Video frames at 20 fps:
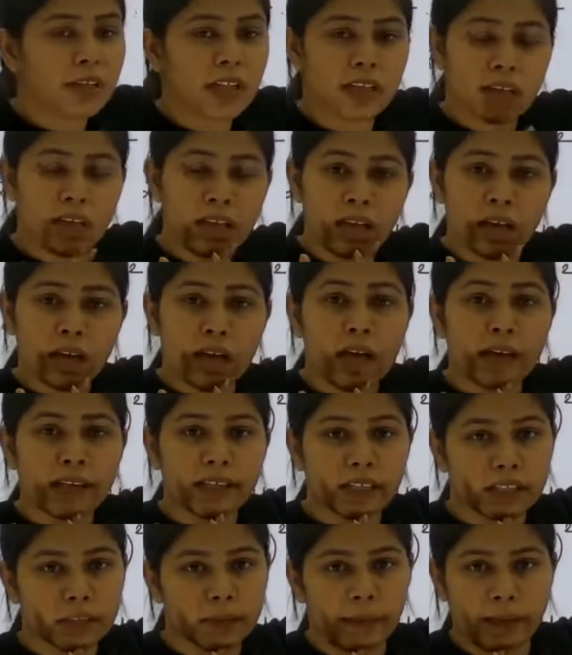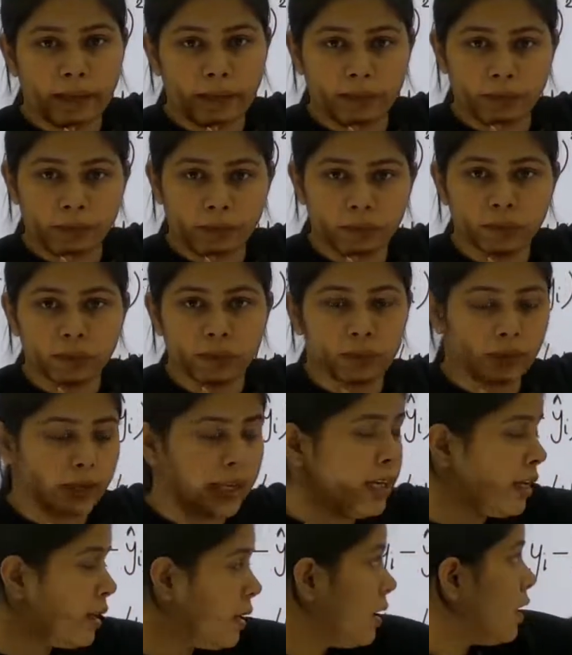taking ith value,
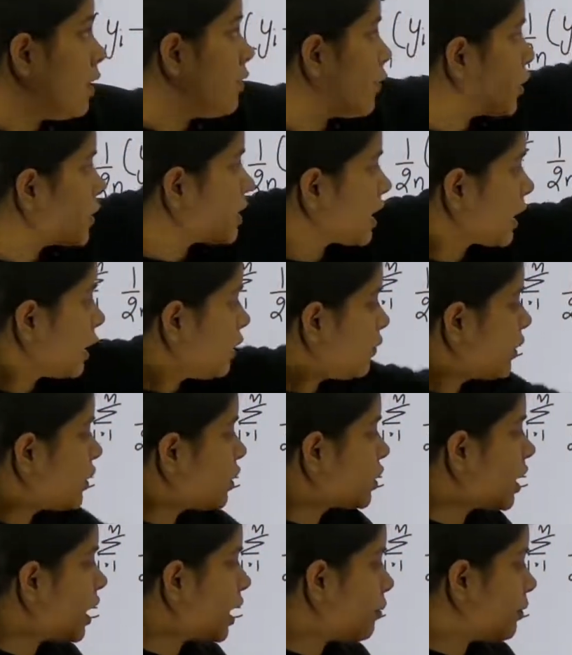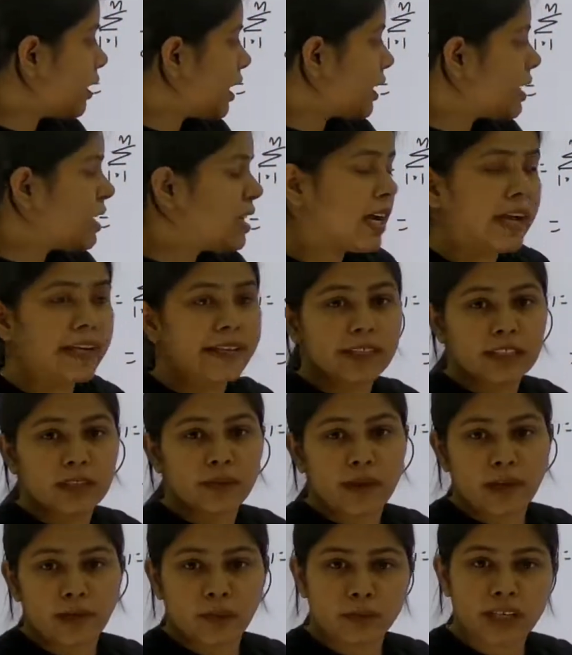right? For second feature I am taking ith
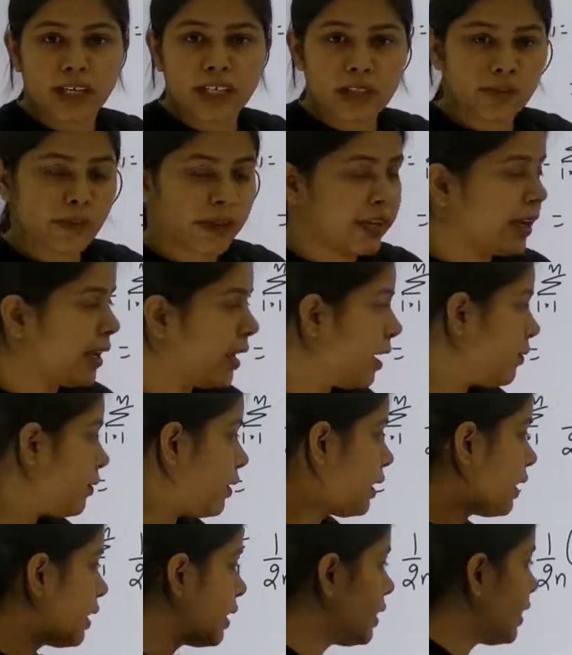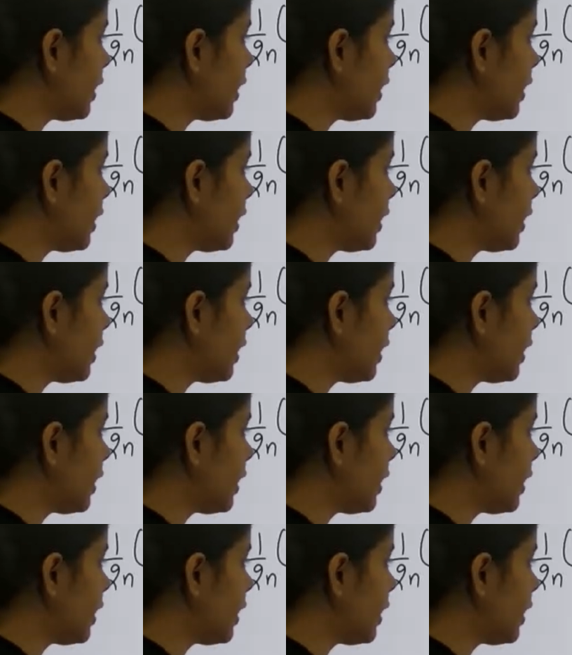value. That's why I have taken